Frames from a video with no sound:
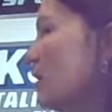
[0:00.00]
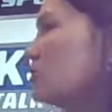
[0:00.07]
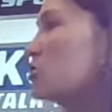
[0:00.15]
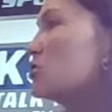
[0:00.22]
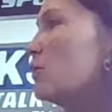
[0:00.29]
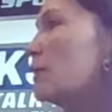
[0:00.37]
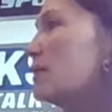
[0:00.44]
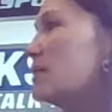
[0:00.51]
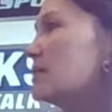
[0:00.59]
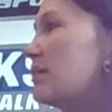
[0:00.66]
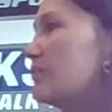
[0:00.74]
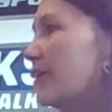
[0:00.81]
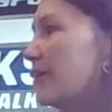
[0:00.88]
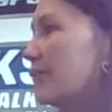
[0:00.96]
So what does
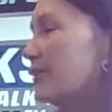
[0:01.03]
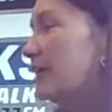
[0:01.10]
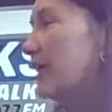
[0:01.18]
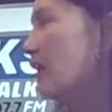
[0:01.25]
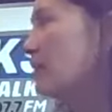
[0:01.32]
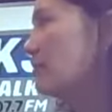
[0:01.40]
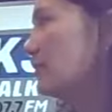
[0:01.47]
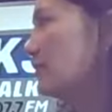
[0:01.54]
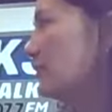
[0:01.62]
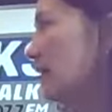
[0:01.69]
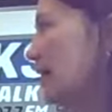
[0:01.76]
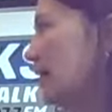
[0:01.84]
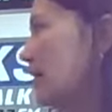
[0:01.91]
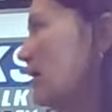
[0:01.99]
alfalfa love?
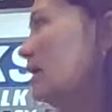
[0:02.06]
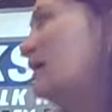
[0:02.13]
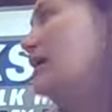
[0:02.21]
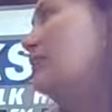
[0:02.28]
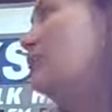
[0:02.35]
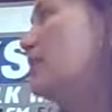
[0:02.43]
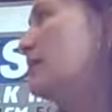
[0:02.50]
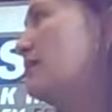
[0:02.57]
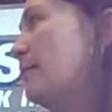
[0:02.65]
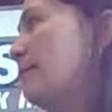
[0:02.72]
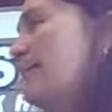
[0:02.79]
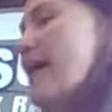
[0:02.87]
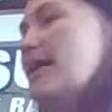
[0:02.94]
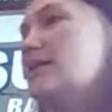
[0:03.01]
Like, give me the
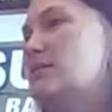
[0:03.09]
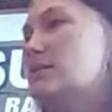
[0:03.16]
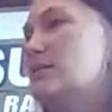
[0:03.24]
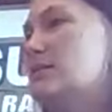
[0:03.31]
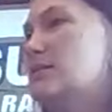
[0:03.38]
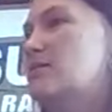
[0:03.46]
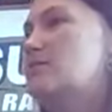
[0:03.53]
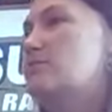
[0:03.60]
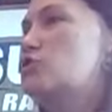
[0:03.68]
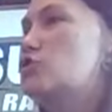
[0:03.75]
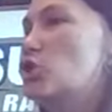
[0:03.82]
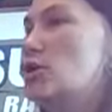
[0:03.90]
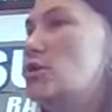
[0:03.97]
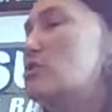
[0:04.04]
best
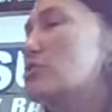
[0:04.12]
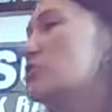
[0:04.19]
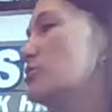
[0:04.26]
dirt.